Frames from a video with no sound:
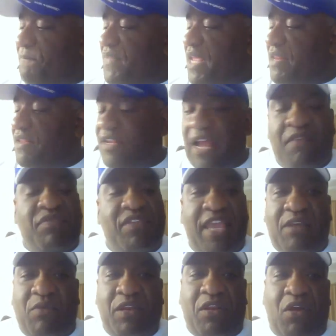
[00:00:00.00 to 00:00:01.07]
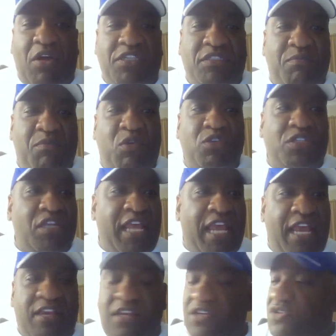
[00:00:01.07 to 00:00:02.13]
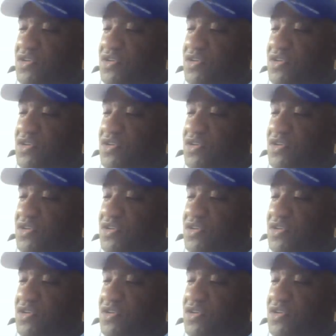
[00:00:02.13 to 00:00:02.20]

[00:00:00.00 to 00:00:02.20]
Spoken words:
And I think we've lost most of that in this